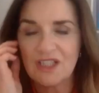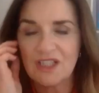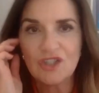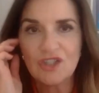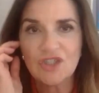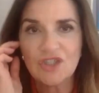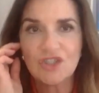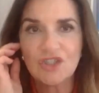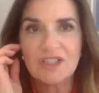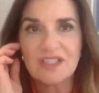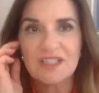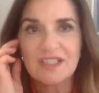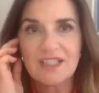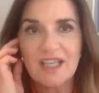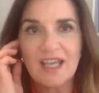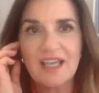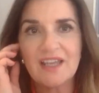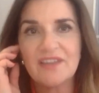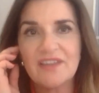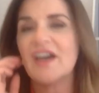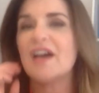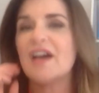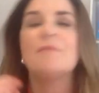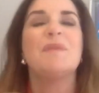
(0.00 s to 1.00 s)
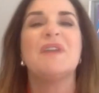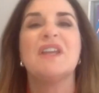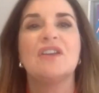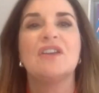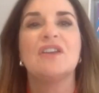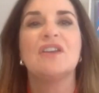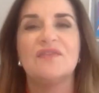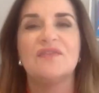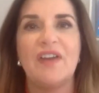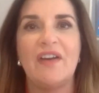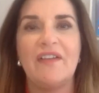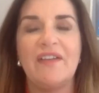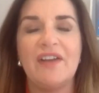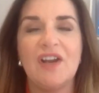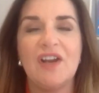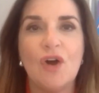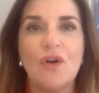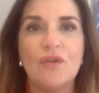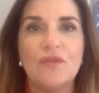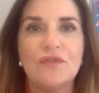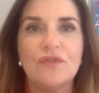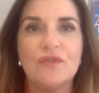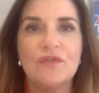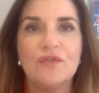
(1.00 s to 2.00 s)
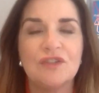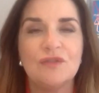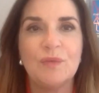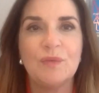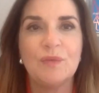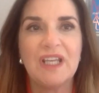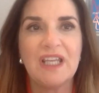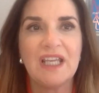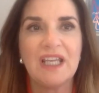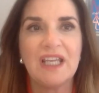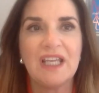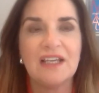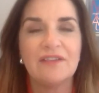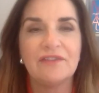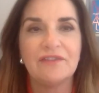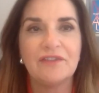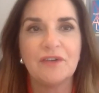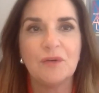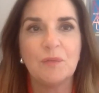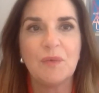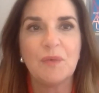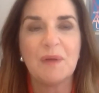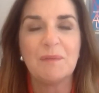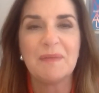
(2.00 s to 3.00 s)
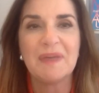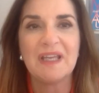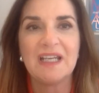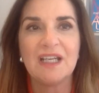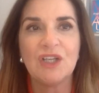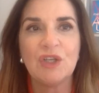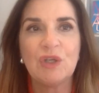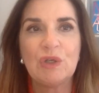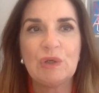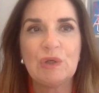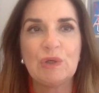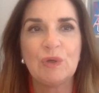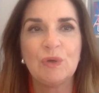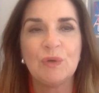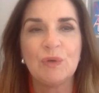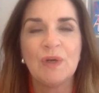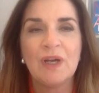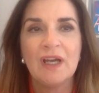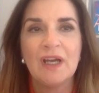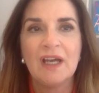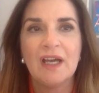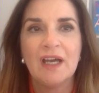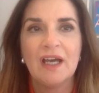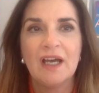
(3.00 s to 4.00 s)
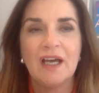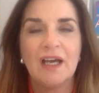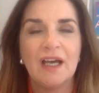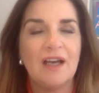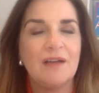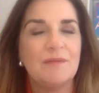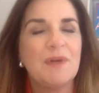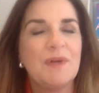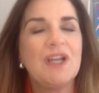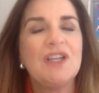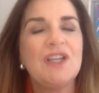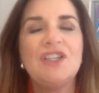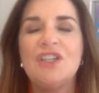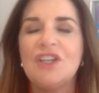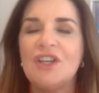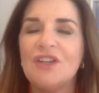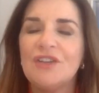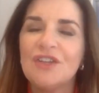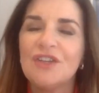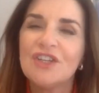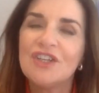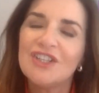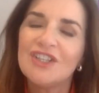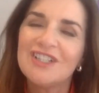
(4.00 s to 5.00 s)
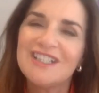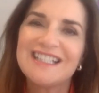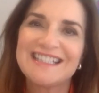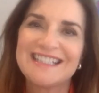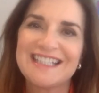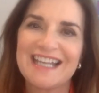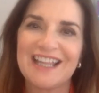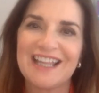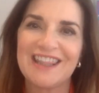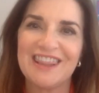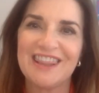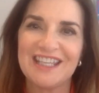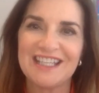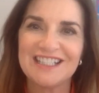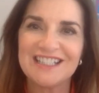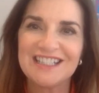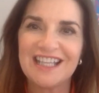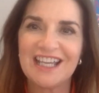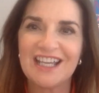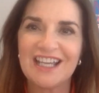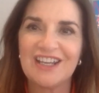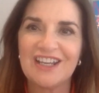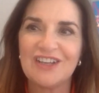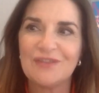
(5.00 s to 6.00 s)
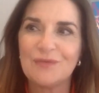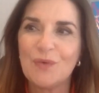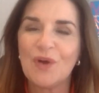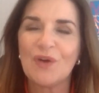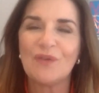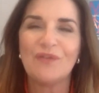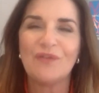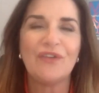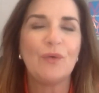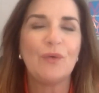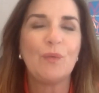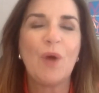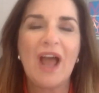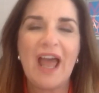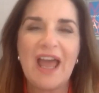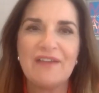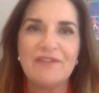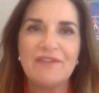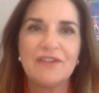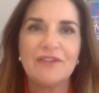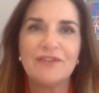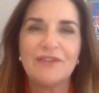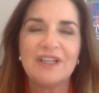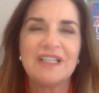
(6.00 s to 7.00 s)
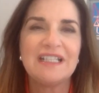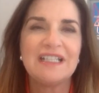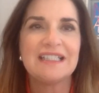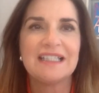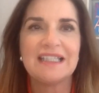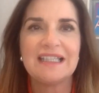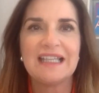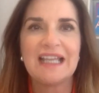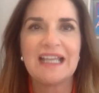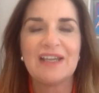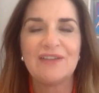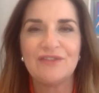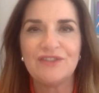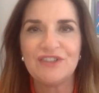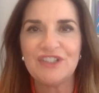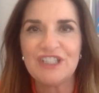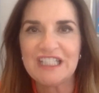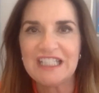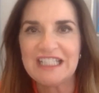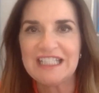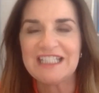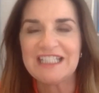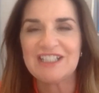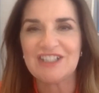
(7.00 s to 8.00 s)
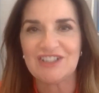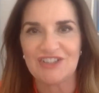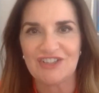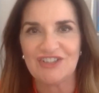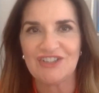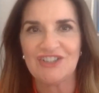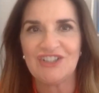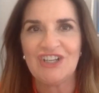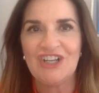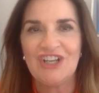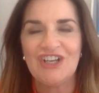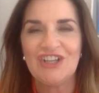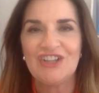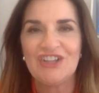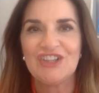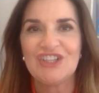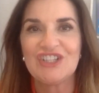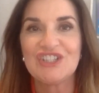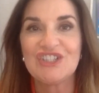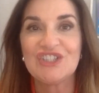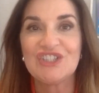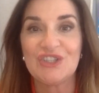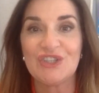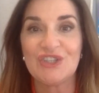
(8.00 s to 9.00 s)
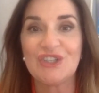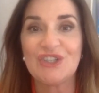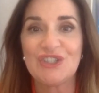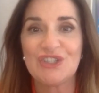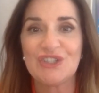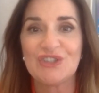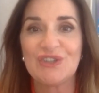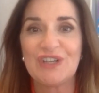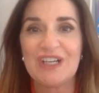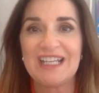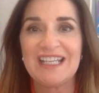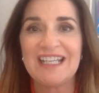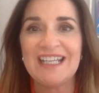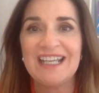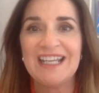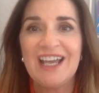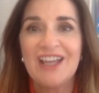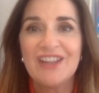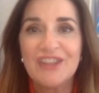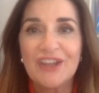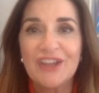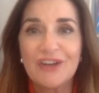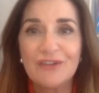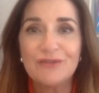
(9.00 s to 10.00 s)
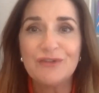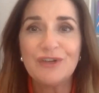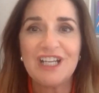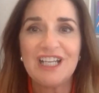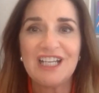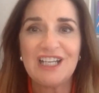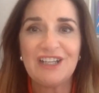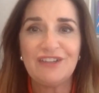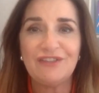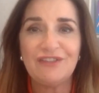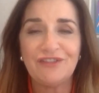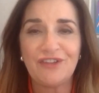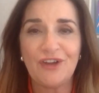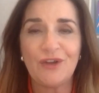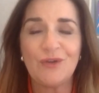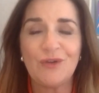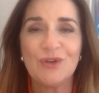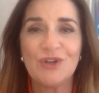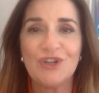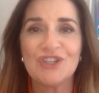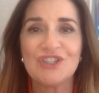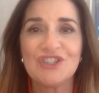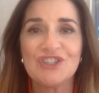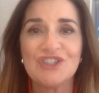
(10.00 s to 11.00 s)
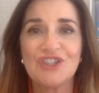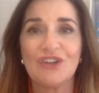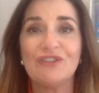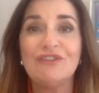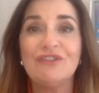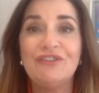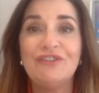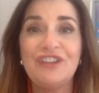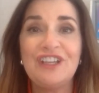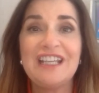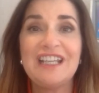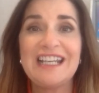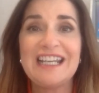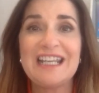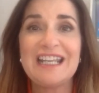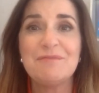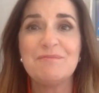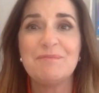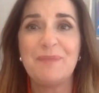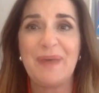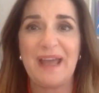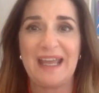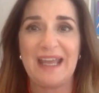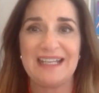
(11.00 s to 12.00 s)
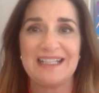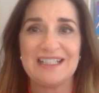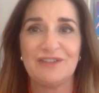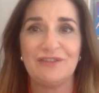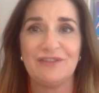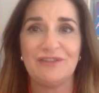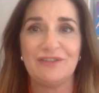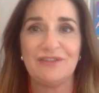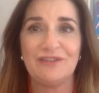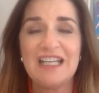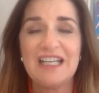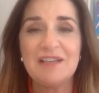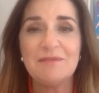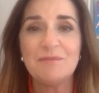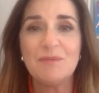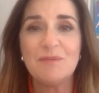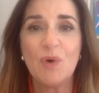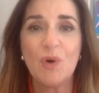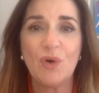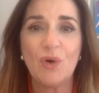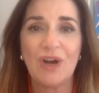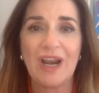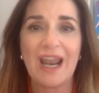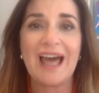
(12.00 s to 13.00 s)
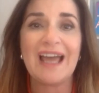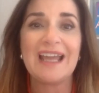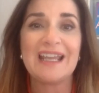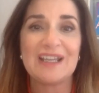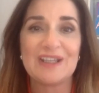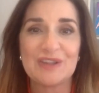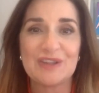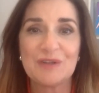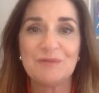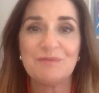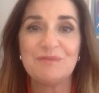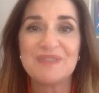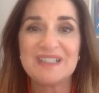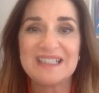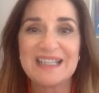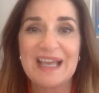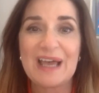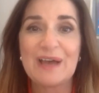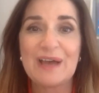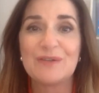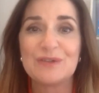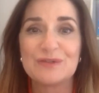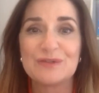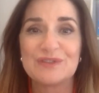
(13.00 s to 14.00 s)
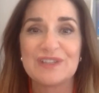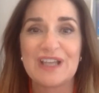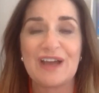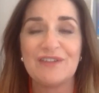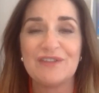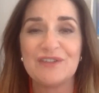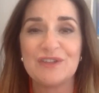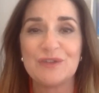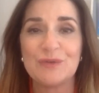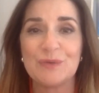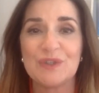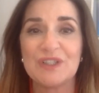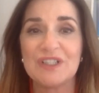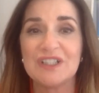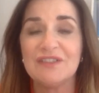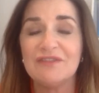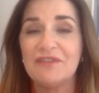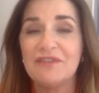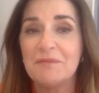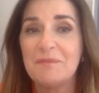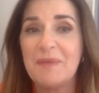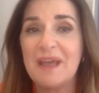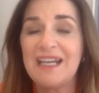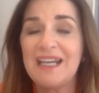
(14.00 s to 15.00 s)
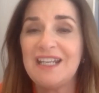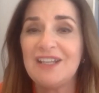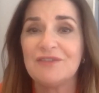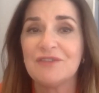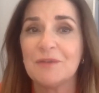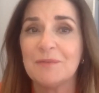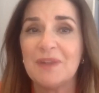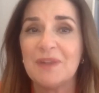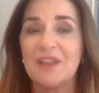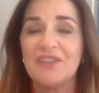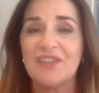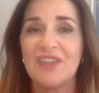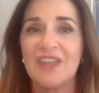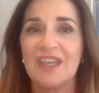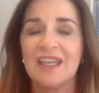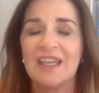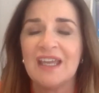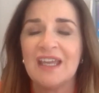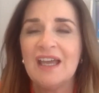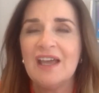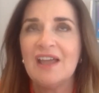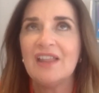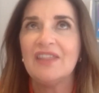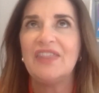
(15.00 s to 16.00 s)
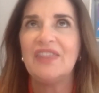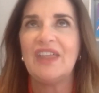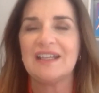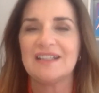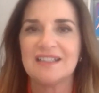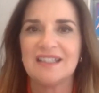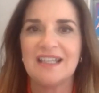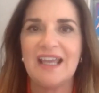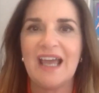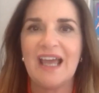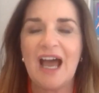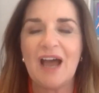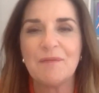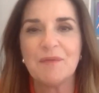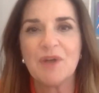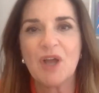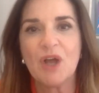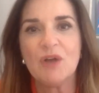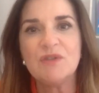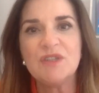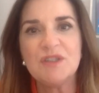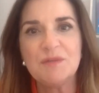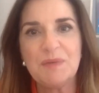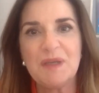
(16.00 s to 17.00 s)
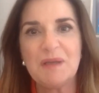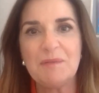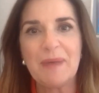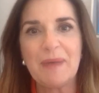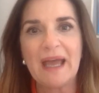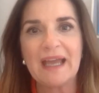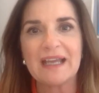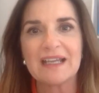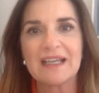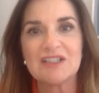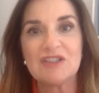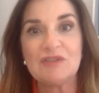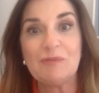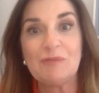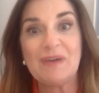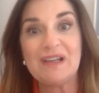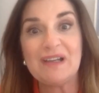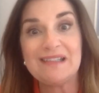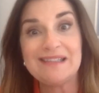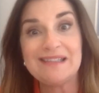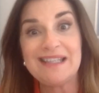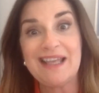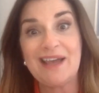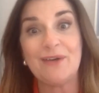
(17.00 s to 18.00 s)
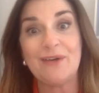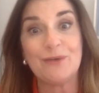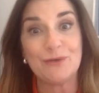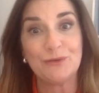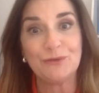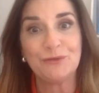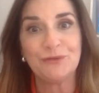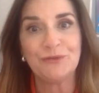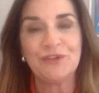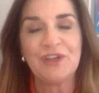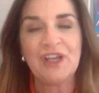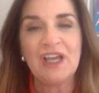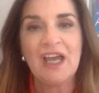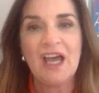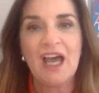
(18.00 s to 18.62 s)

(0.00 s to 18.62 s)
that you should say that, because very often we hear from women who, and you know, you can understand this, for whatever reason they've needed the surgery, they're really focused on feeling better, feeling more like themselves afterwards. And for many of them, they think, that's it, I'm going to be back to myself.